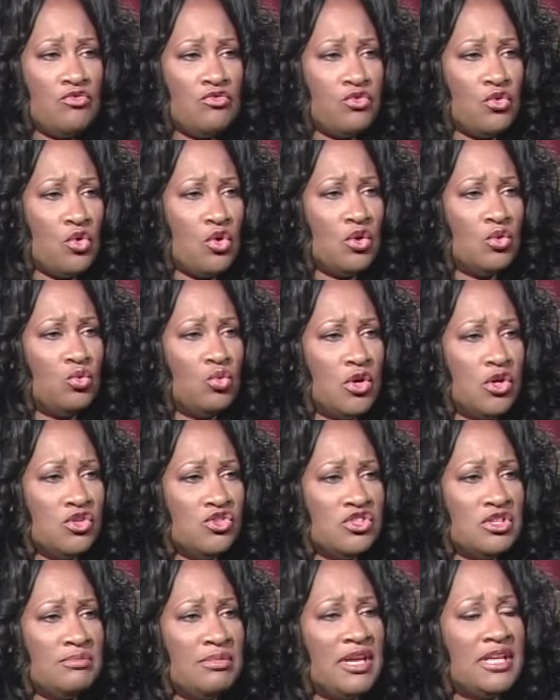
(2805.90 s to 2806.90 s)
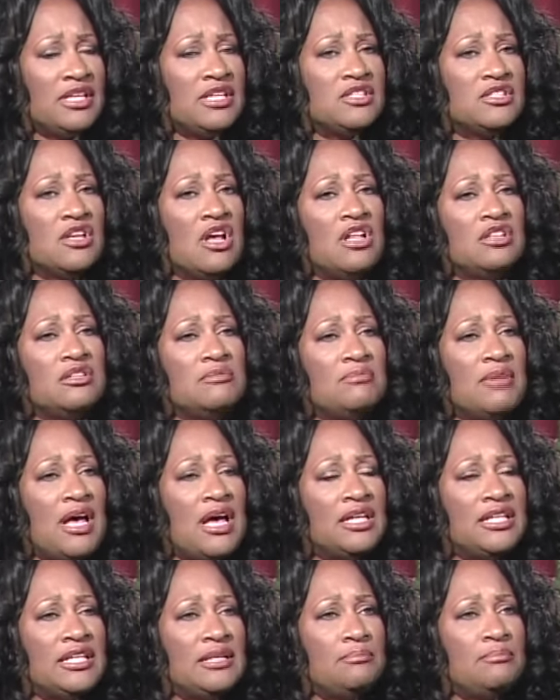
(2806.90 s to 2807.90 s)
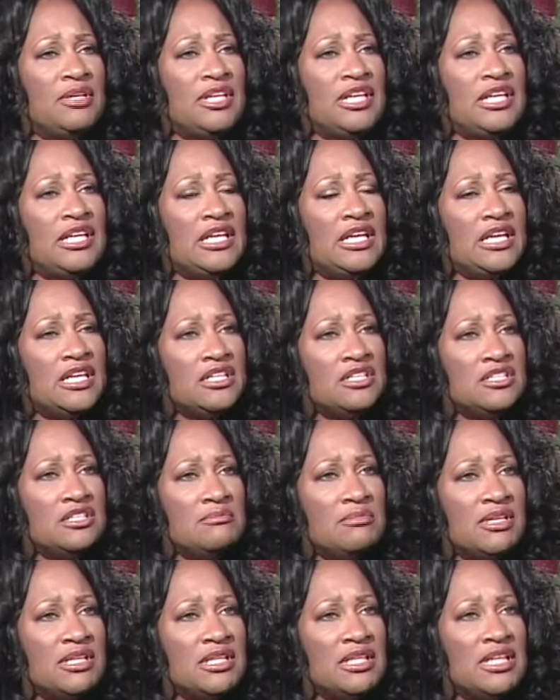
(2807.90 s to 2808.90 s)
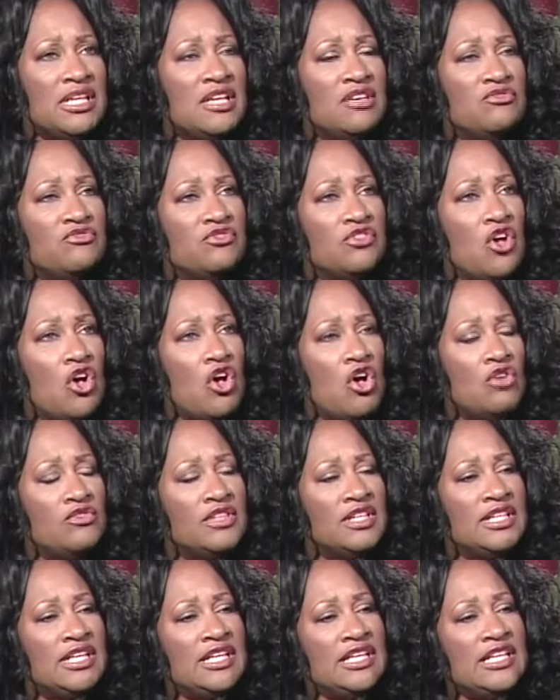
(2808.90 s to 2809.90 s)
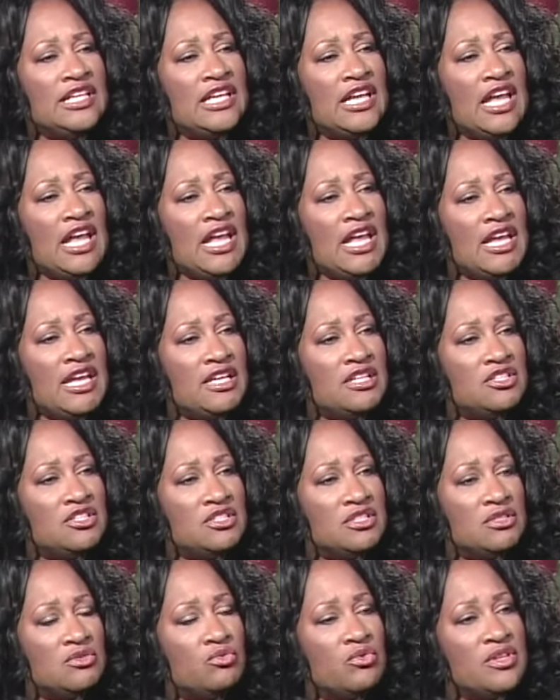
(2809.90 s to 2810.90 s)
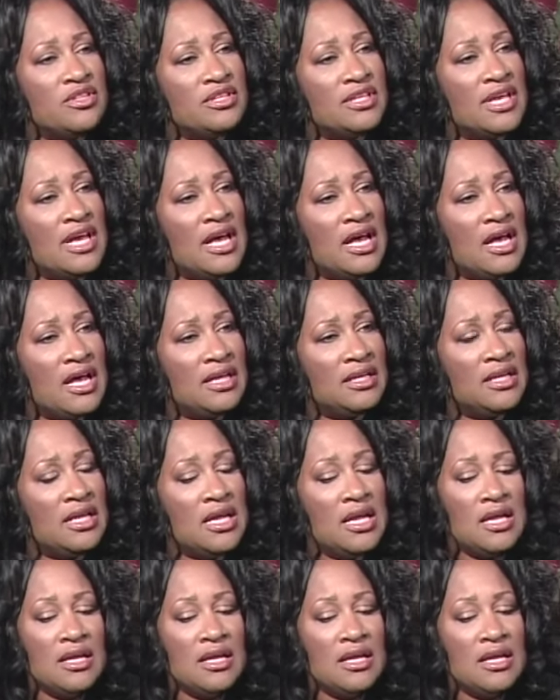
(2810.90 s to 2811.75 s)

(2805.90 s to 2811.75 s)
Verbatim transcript: for worship. And it's all about being intimately involved and engaged with God.